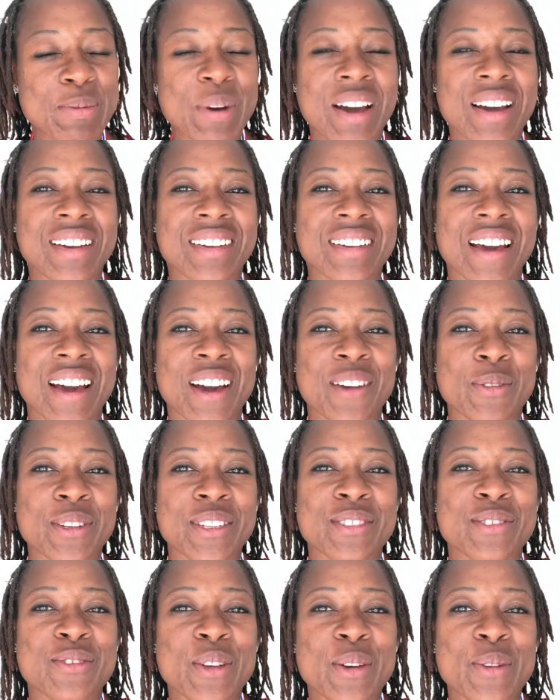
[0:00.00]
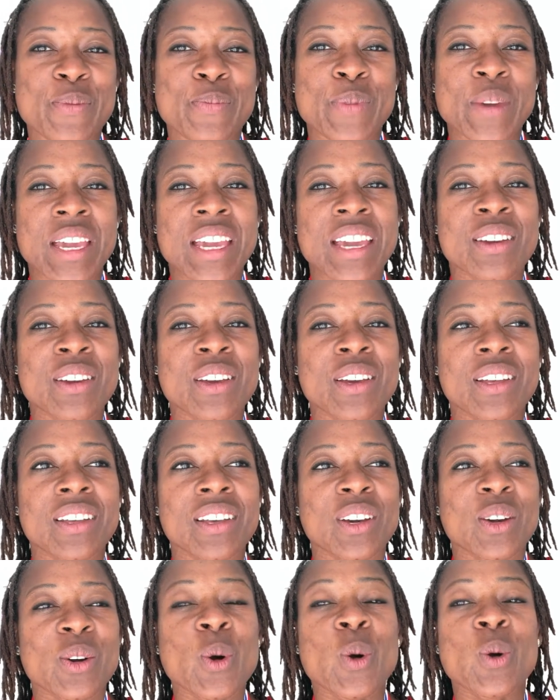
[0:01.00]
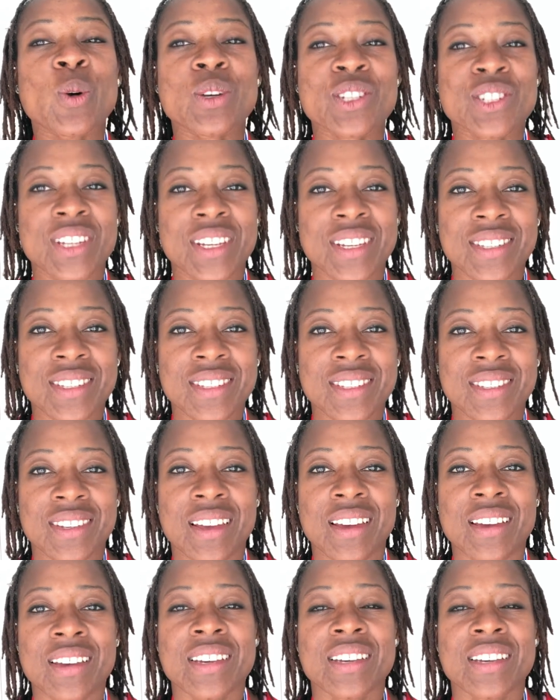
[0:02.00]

but I was being cautious.